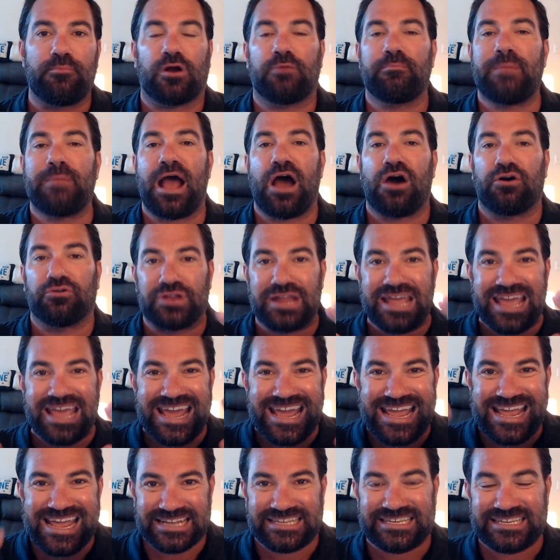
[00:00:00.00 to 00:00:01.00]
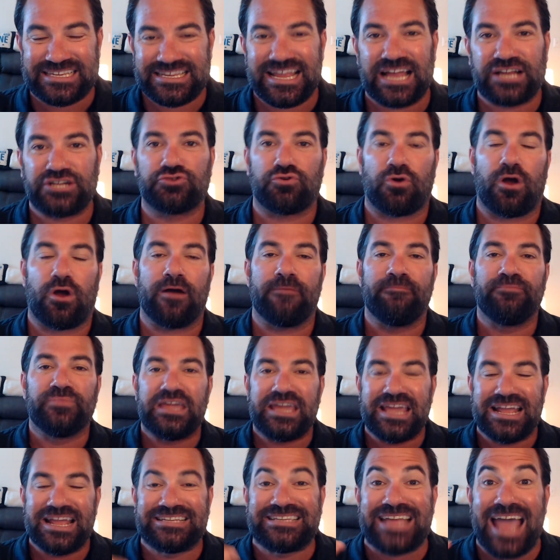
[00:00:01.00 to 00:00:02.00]
Mountain, etc.
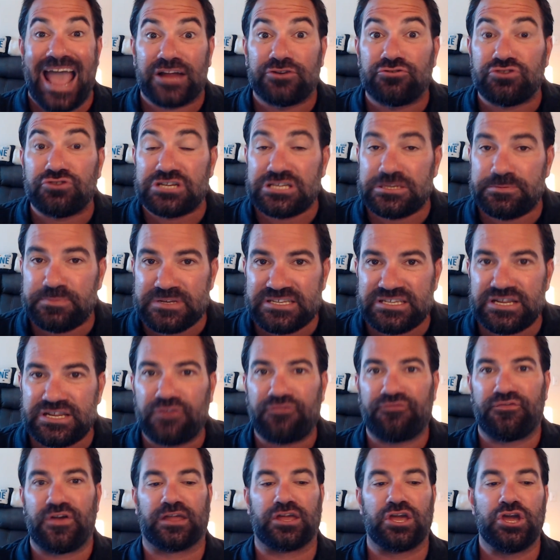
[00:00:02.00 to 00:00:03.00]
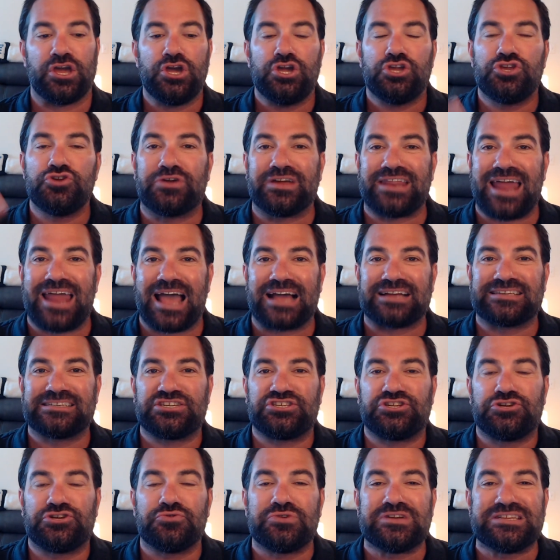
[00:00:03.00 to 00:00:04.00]
It's address specific. You get access
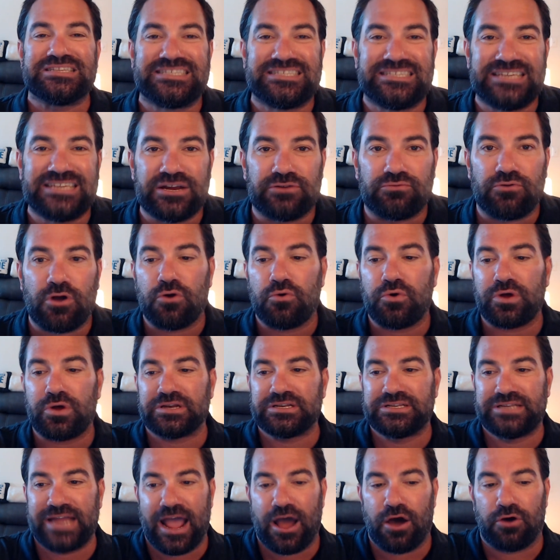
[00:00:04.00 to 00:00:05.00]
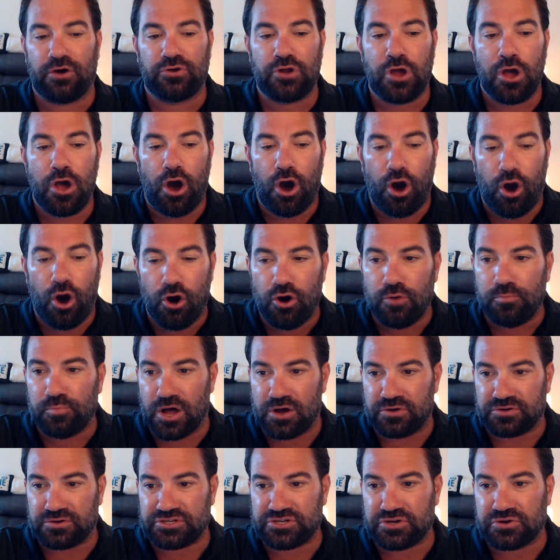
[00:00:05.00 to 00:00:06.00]
to 0 down home
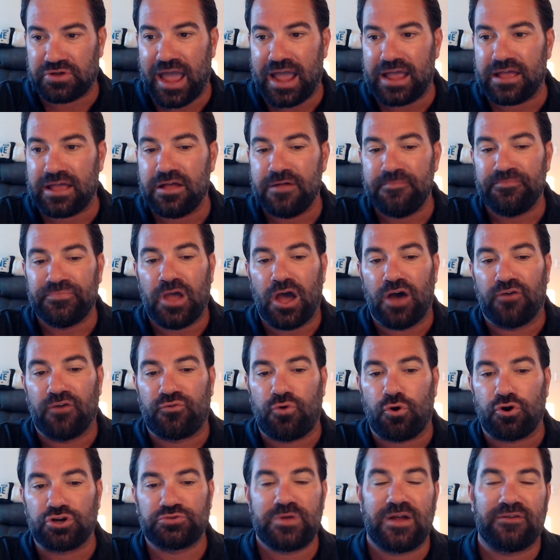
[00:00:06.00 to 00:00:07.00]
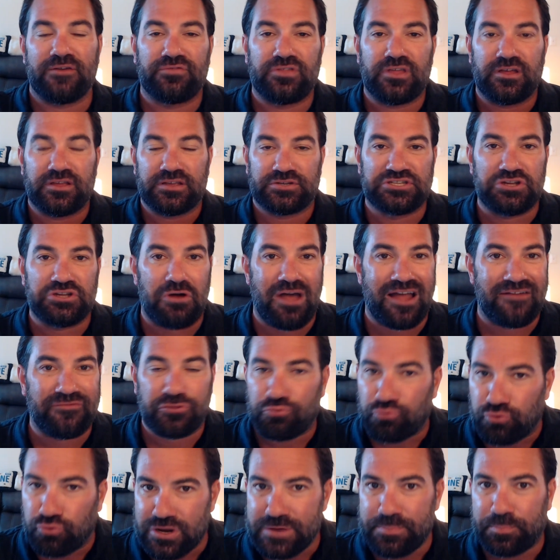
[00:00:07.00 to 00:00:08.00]
loans, okay? Of course, we still have
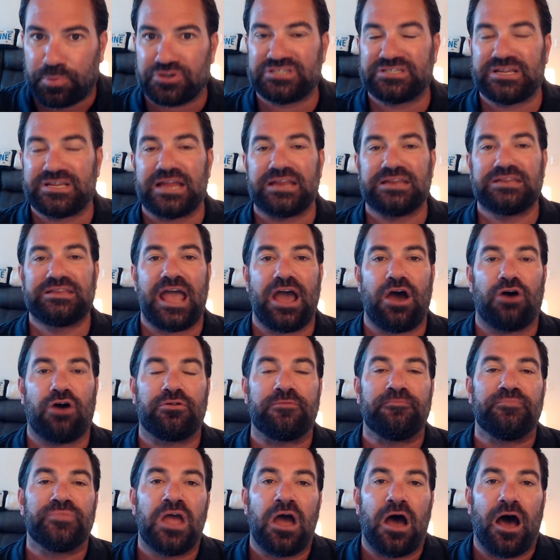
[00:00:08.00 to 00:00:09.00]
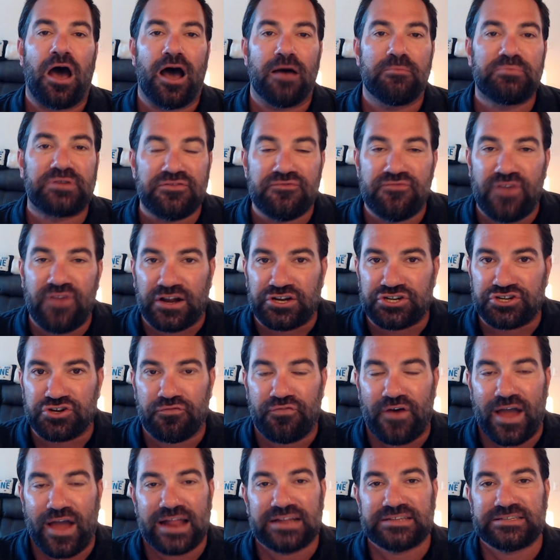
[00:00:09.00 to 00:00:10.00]
3% down conventional
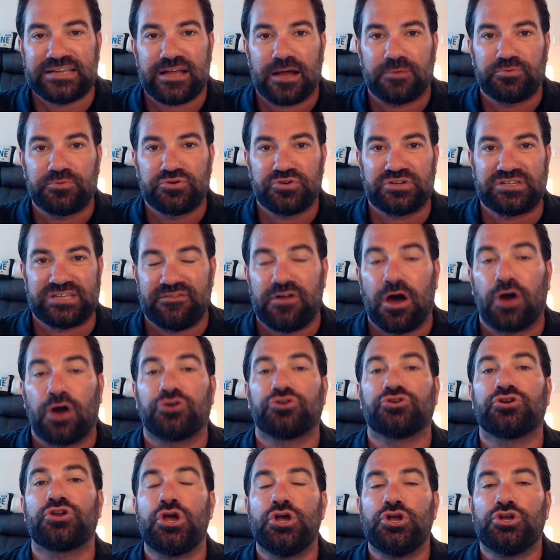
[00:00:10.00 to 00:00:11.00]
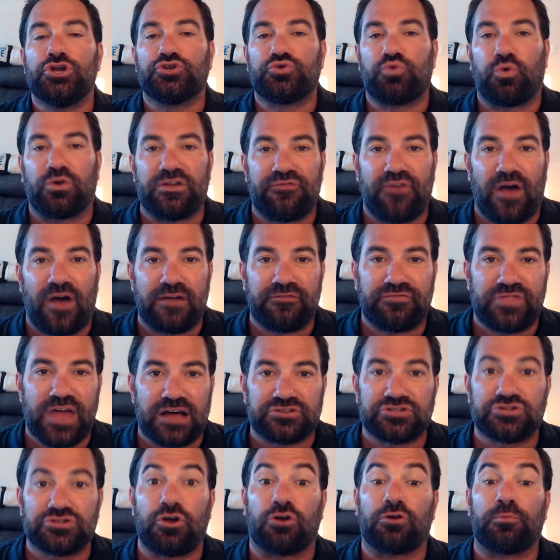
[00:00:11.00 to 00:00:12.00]
financing up to a
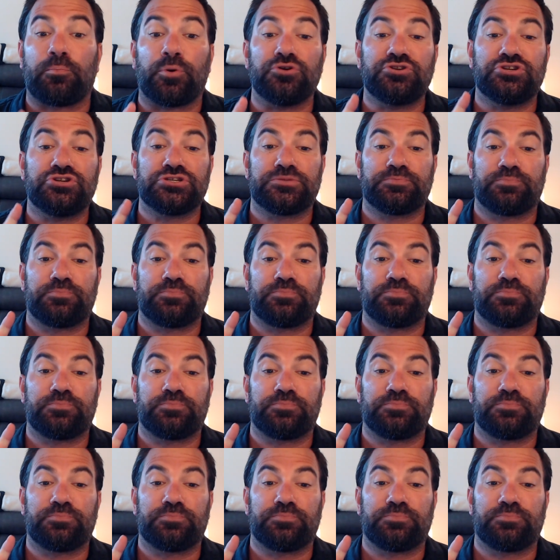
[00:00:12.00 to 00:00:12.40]
$725,000 purchase,